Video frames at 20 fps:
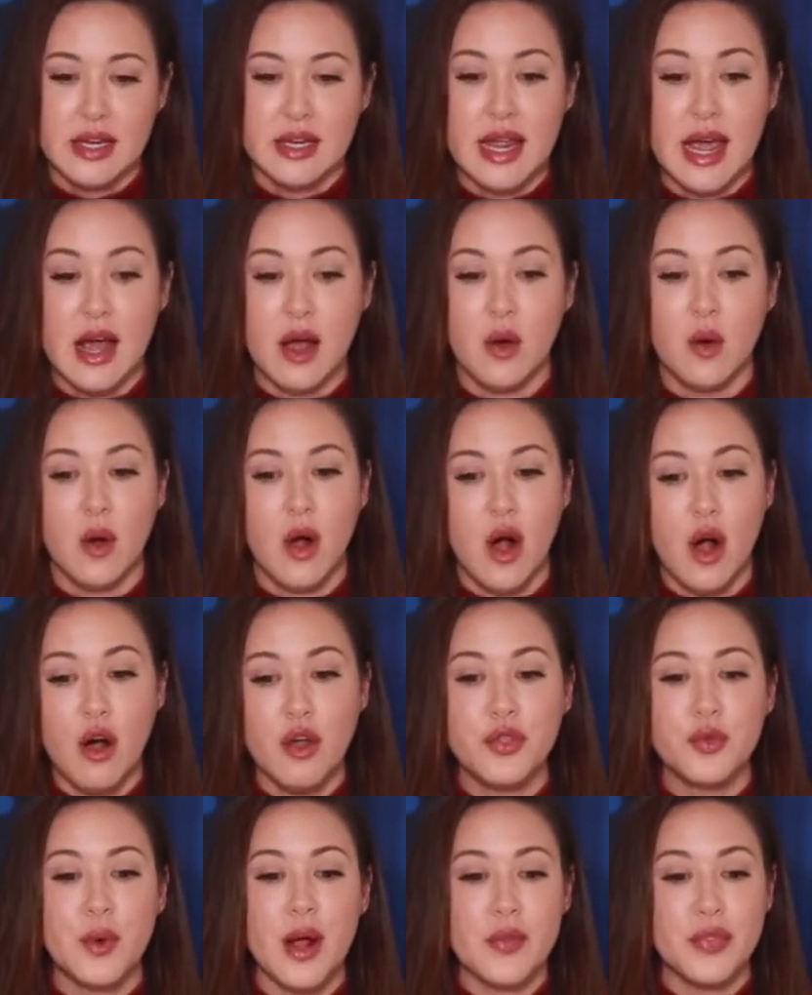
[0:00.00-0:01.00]
Now,
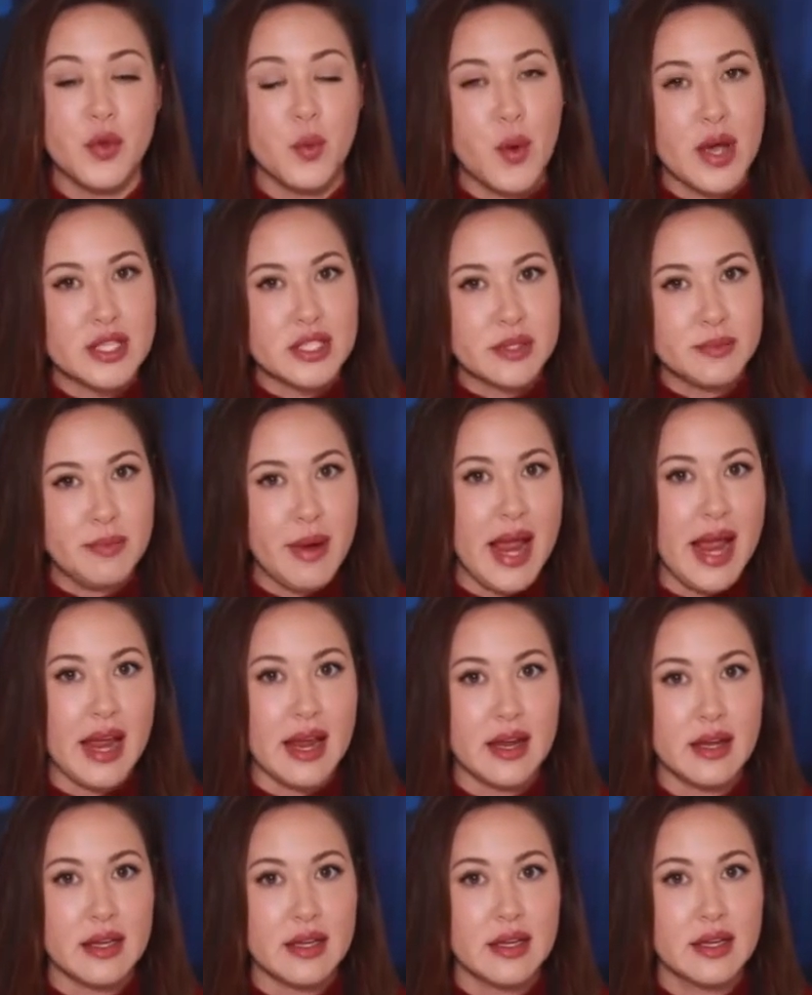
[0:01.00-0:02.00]
all throughout the West
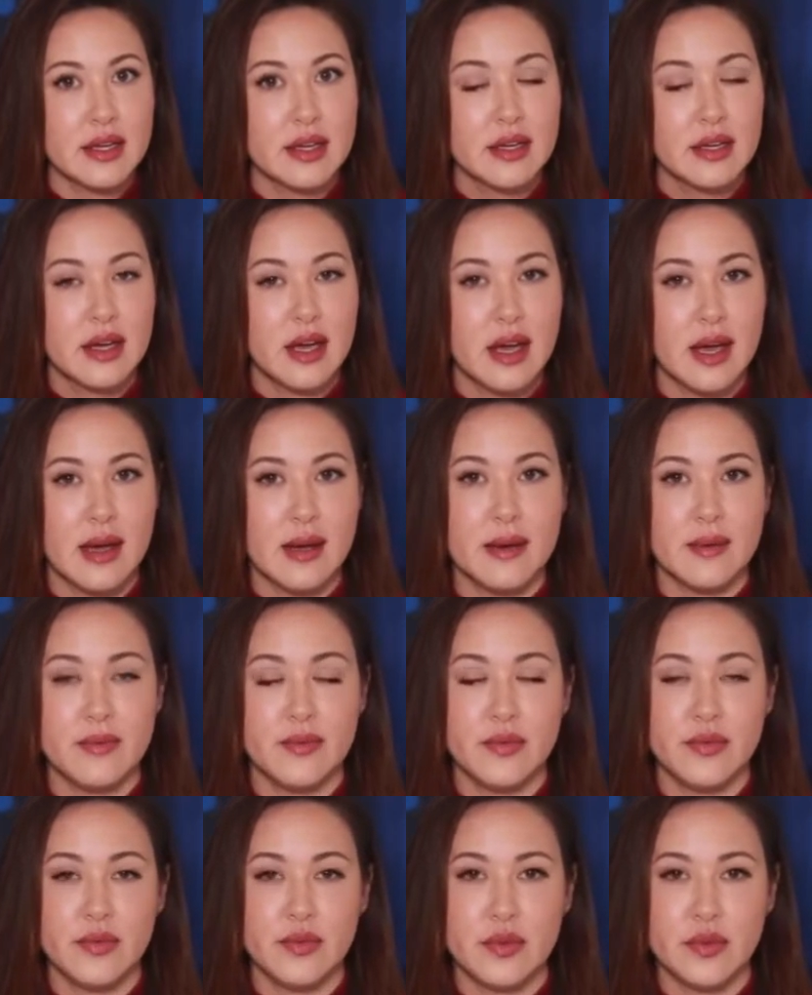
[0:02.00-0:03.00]
Bank,
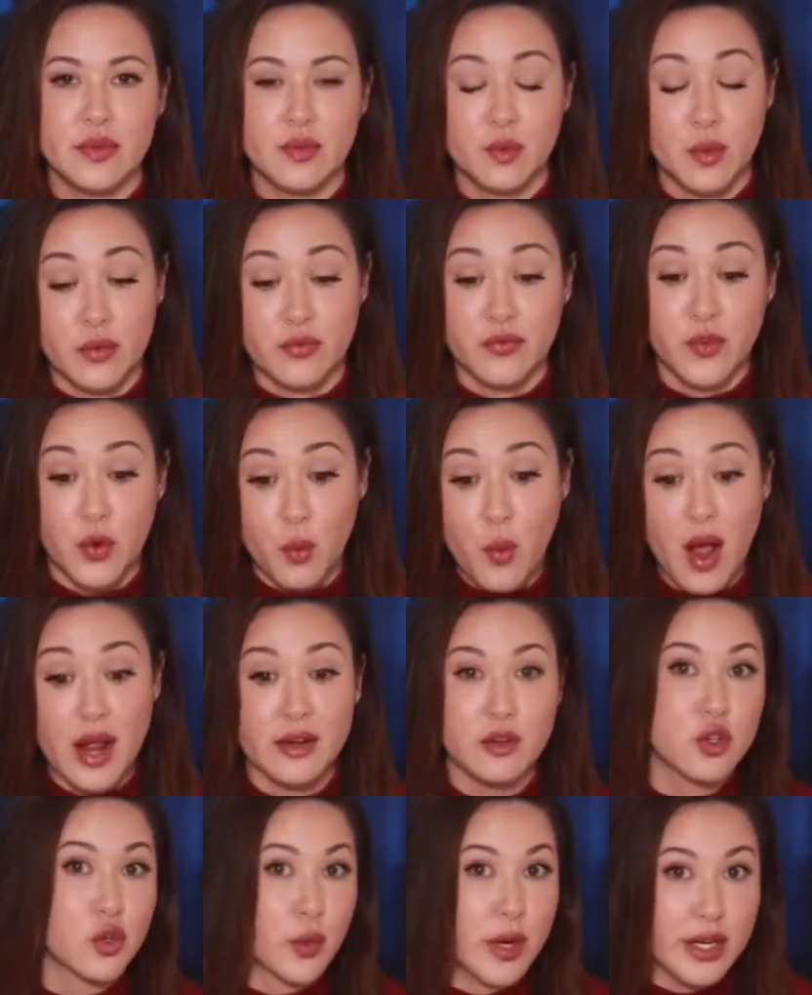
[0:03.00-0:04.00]
green
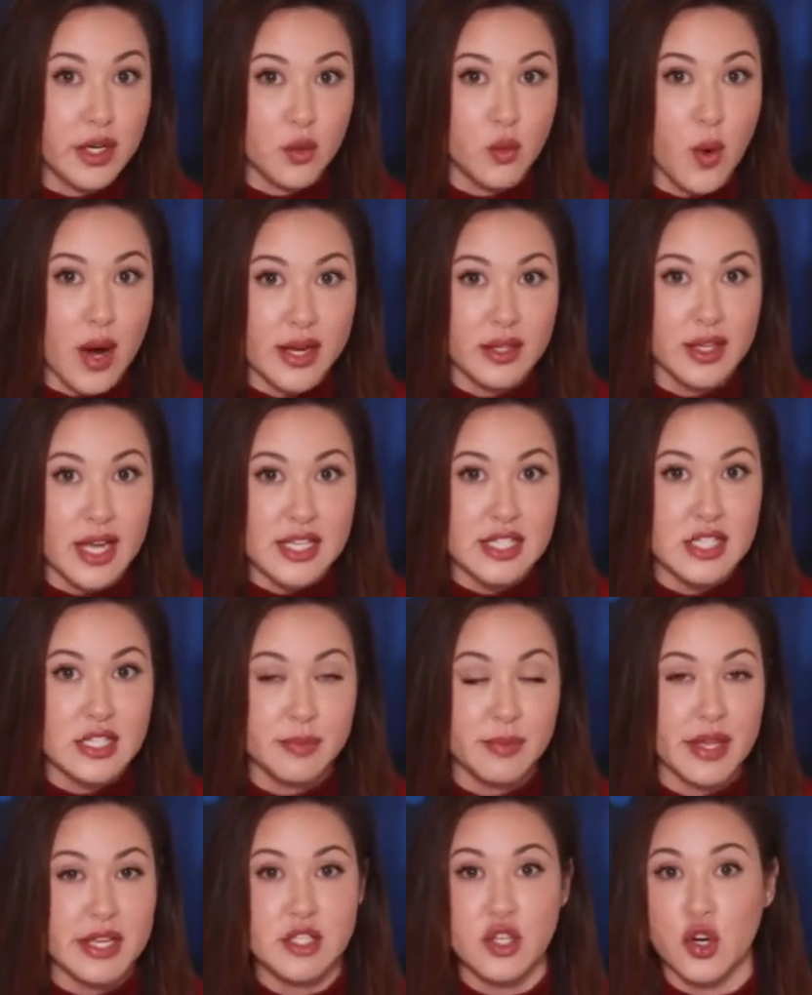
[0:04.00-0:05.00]
and white
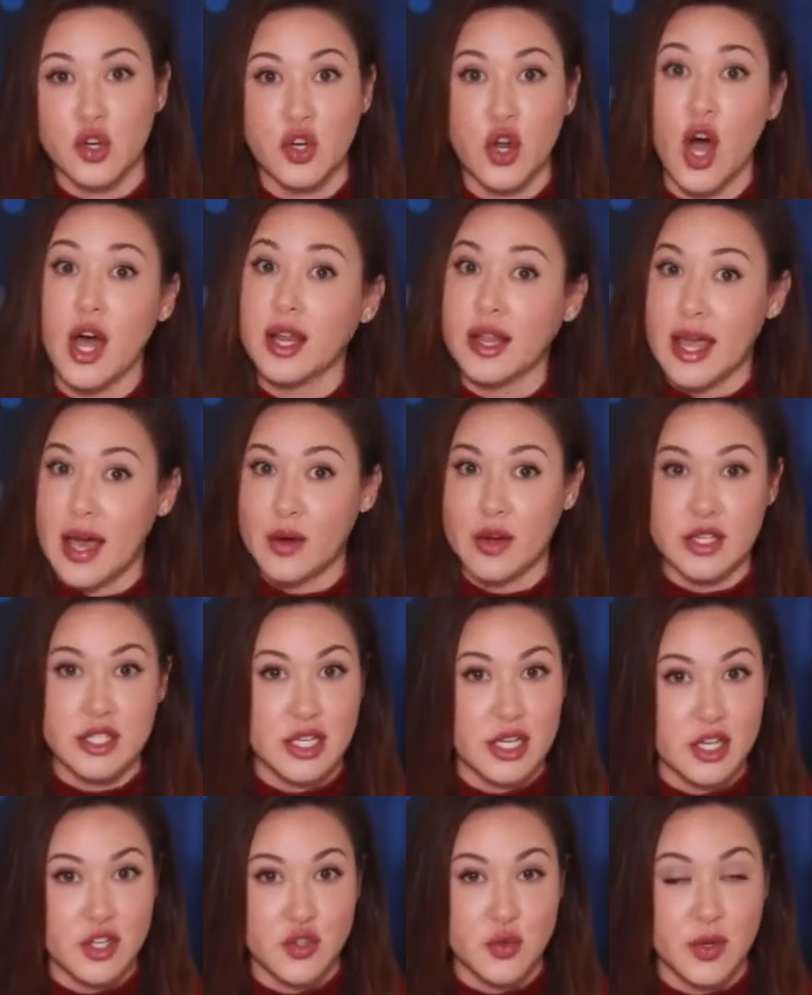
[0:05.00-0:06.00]
license plates are not allowed
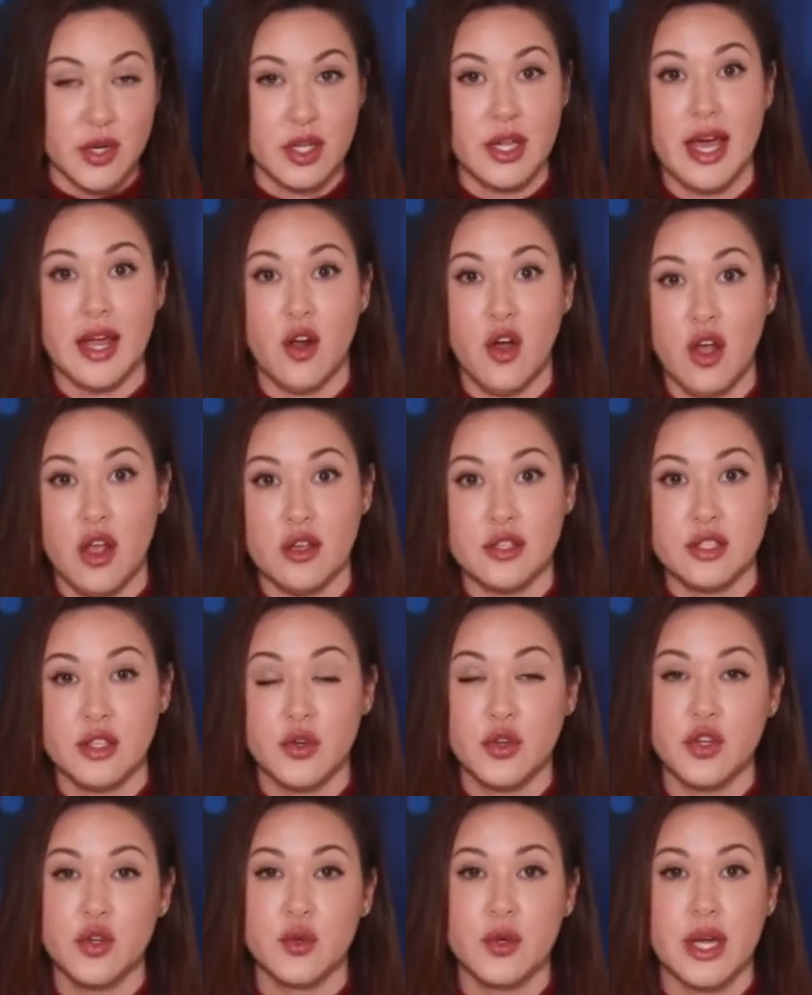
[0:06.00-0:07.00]
into Israel at all.
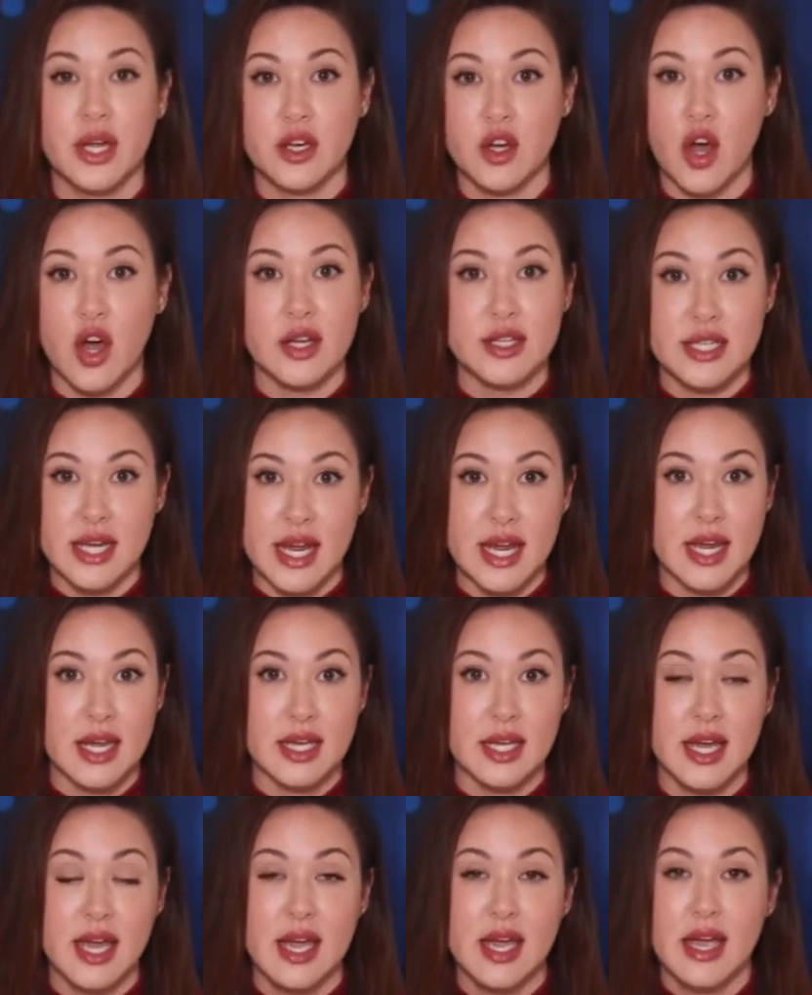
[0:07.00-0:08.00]
So you cannot
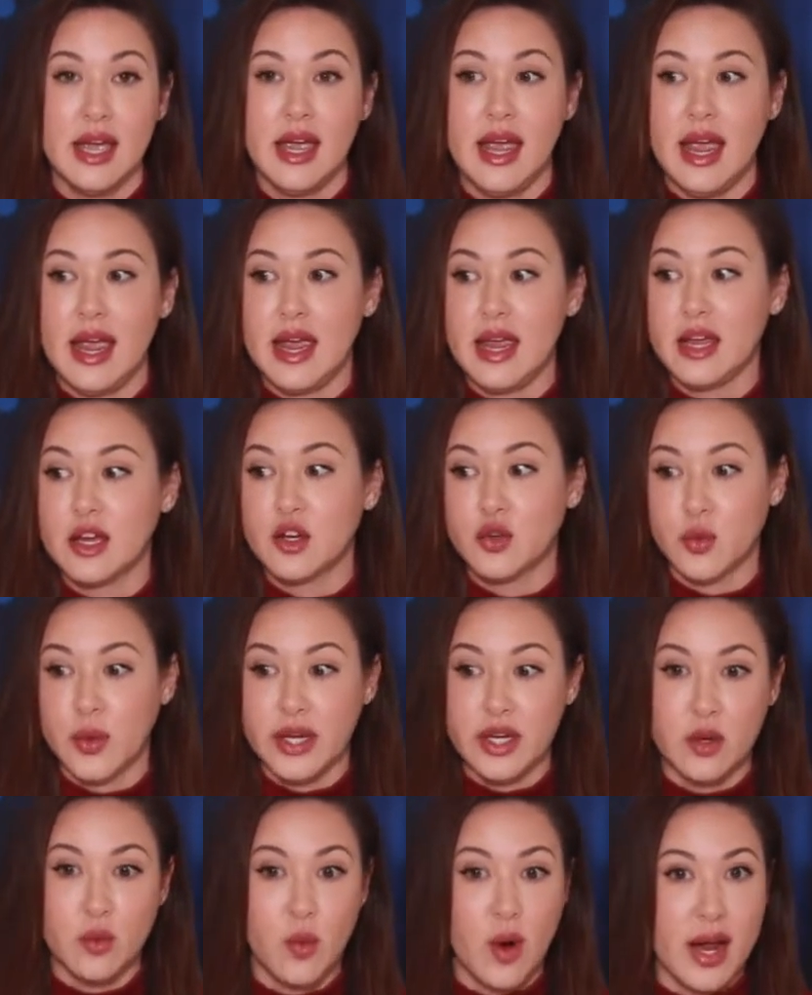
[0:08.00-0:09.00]
take a
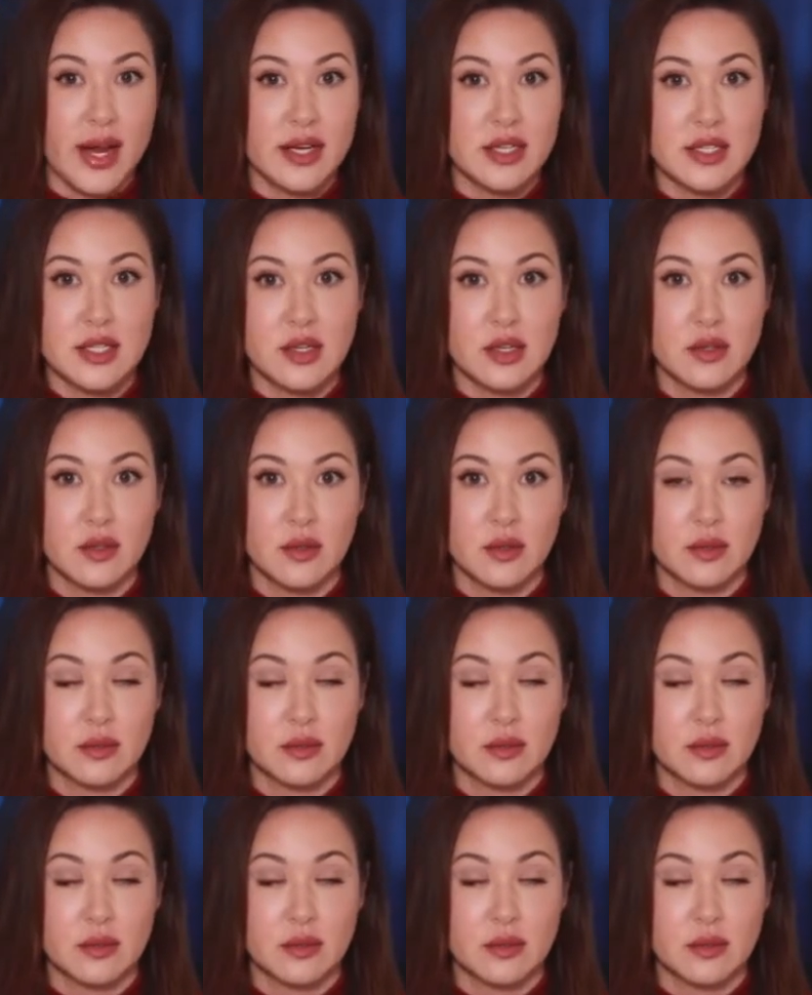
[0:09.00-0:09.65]
green and white